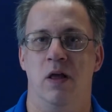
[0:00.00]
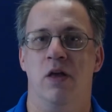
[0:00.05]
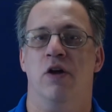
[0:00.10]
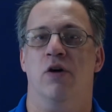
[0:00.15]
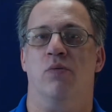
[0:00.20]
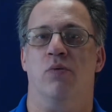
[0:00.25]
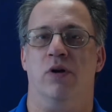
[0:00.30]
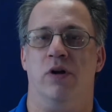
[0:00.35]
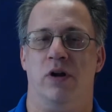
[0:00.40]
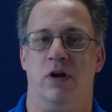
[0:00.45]

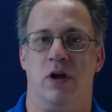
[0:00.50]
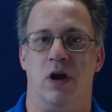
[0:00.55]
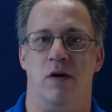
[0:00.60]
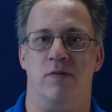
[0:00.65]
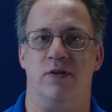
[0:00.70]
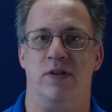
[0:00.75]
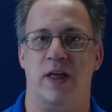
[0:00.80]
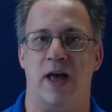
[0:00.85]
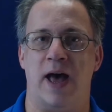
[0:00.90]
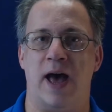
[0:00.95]
We're going to cover
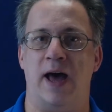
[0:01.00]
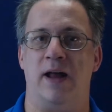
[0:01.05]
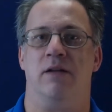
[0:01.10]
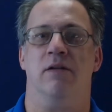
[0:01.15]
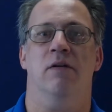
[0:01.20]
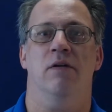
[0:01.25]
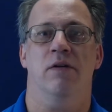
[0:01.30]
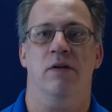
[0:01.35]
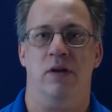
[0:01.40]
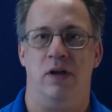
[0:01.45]
that
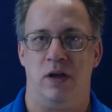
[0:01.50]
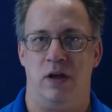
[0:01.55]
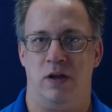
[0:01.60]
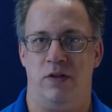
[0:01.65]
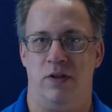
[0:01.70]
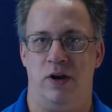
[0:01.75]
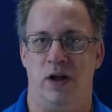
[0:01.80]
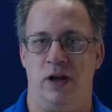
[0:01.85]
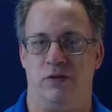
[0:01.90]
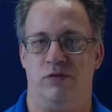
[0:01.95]
in the
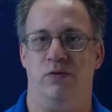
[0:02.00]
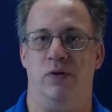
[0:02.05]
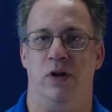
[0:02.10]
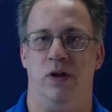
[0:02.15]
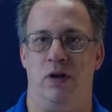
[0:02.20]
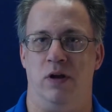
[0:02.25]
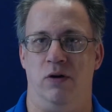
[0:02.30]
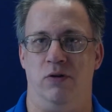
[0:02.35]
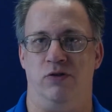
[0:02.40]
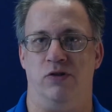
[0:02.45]
next
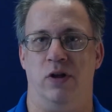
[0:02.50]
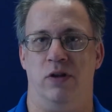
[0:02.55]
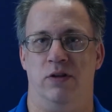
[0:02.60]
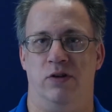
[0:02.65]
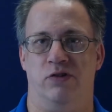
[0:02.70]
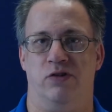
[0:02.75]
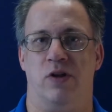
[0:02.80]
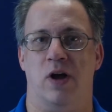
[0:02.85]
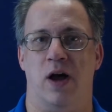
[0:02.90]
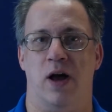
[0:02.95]
videos on this
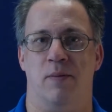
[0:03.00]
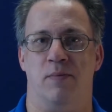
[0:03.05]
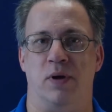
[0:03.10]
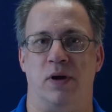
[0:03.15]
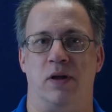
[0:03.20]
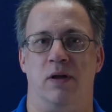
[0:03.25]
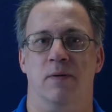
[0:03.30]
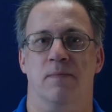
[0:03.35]
topic.